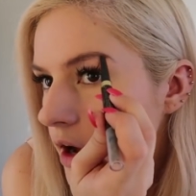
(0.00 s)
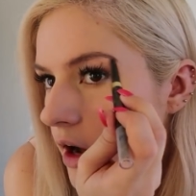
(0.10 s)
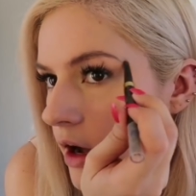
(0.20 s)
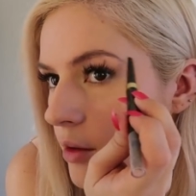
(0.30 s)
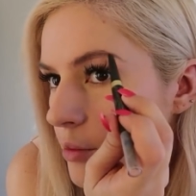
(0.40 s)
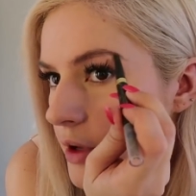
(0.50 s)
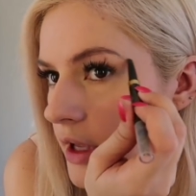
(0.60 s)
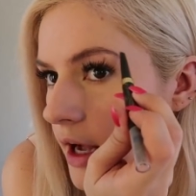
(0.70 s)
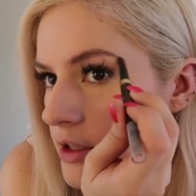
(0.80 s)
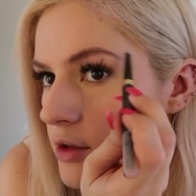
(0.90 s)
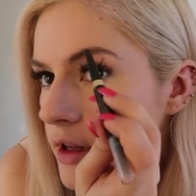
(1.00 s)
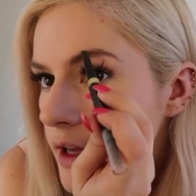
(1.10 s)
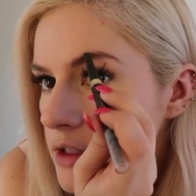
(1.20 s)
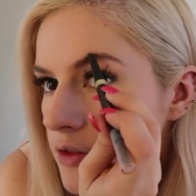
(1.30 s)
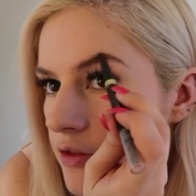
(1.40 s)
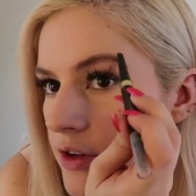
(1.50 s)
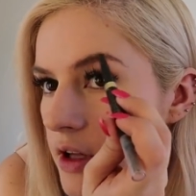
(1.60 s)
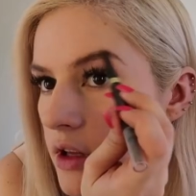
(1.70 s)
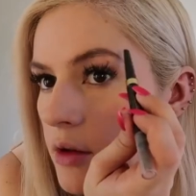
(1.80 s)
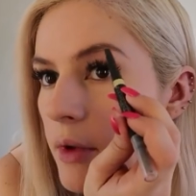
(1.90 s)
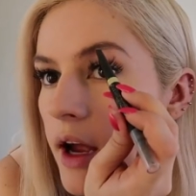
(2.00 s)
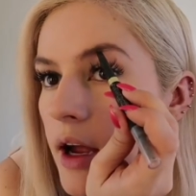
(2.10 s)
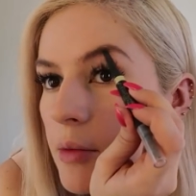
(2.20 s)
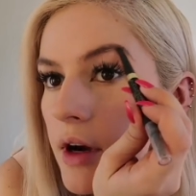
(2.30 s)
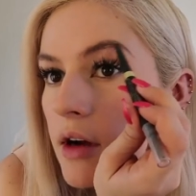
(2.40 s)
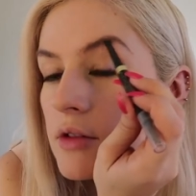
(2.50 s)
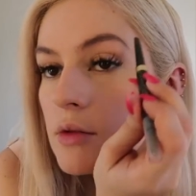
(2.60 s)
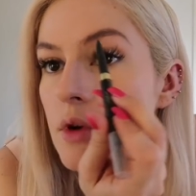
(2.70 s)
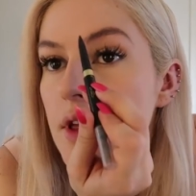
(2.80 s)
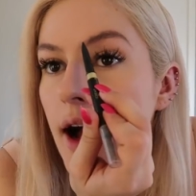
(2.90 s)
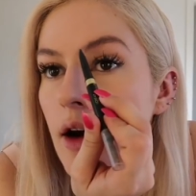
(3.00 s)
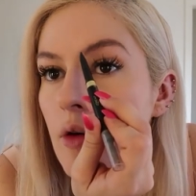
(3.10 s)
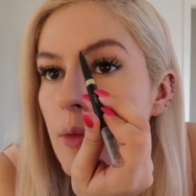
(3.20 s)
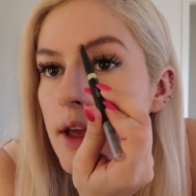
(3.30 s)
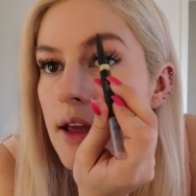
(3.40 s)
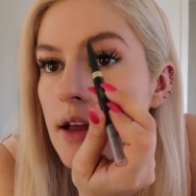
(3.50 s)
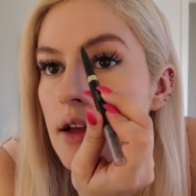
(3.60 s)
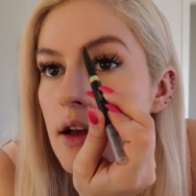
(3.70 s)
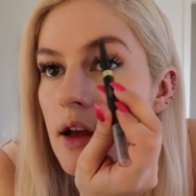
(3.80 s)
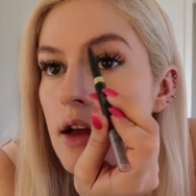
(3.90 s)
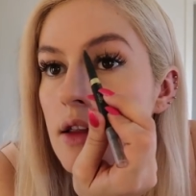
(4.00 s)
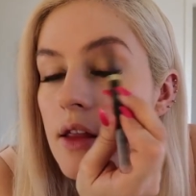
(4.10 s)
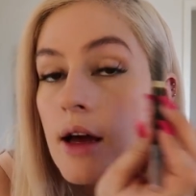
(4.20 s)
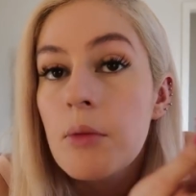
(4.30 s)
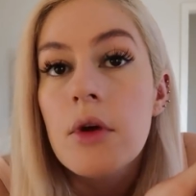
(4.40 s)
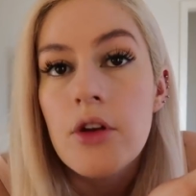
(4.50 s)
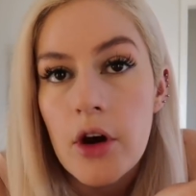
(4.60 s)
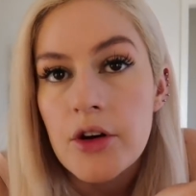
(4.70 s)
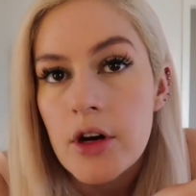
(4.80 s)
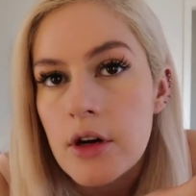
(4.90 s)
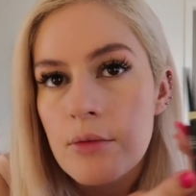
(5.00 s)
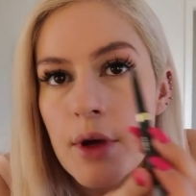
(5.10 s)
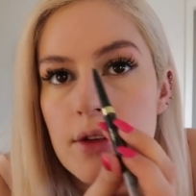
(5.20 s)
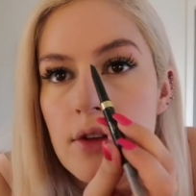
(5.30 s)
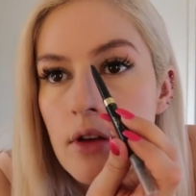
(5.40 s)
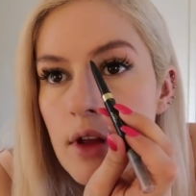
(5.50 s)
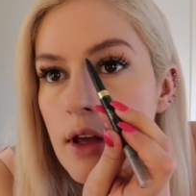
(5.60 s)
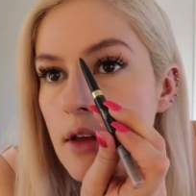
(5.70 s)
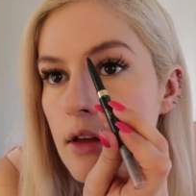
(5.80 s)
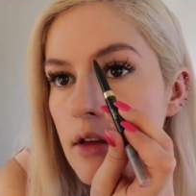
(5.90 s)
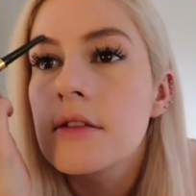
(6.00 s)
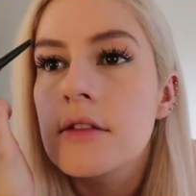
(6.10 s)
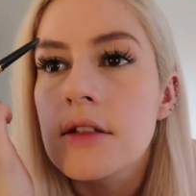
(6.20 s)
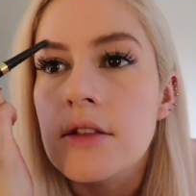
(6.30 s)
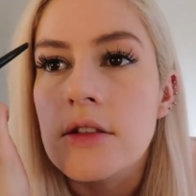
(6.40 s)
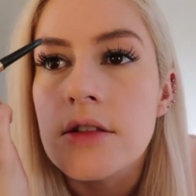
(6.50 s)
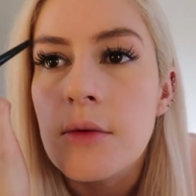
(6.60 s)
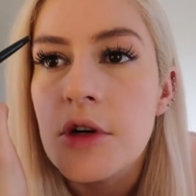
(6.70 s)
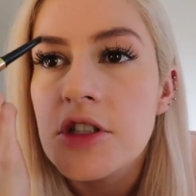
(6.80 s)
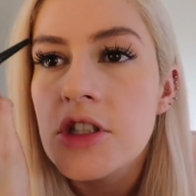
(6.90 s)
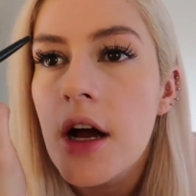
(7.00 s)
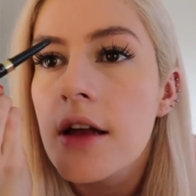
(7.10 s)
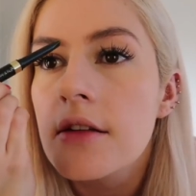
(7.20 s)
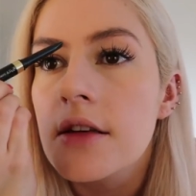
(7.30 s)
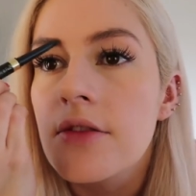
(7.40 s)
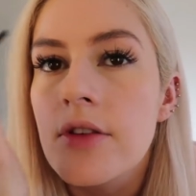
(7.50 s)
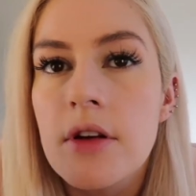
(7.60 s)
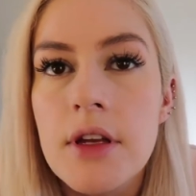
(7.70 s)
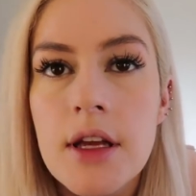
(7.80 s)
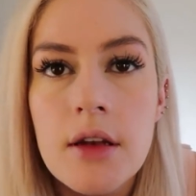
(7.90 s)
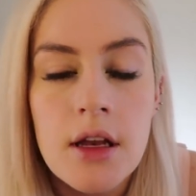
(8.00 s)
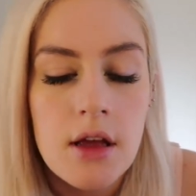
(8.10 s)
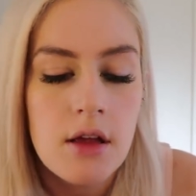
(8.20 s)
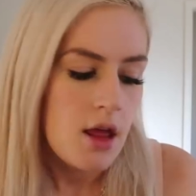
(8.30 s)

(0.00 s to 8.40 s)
But yeah, so I like to fill my eyebrows without making them darker, basically. So they're somewhat shoddily filled in.